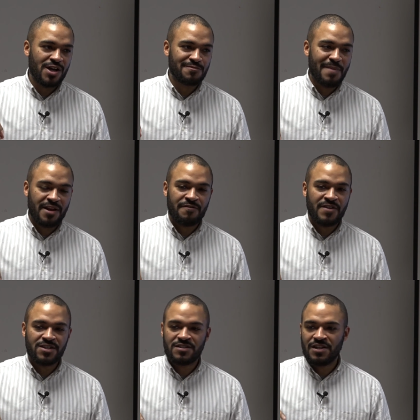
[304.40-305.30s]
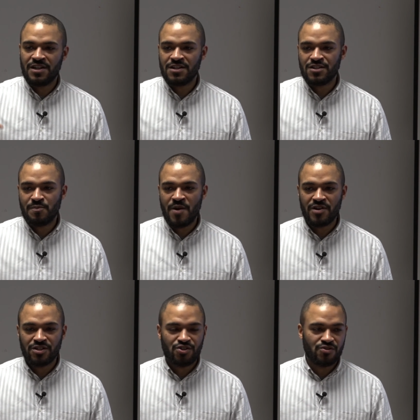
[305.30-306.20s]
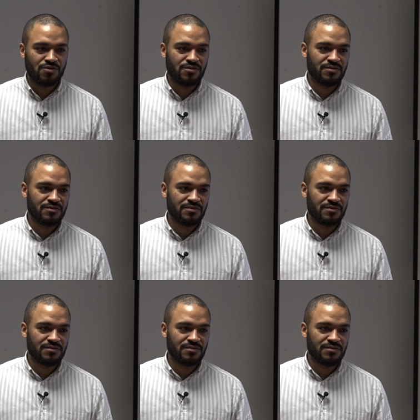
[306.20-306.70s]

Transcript: words manifesting in the spiritual.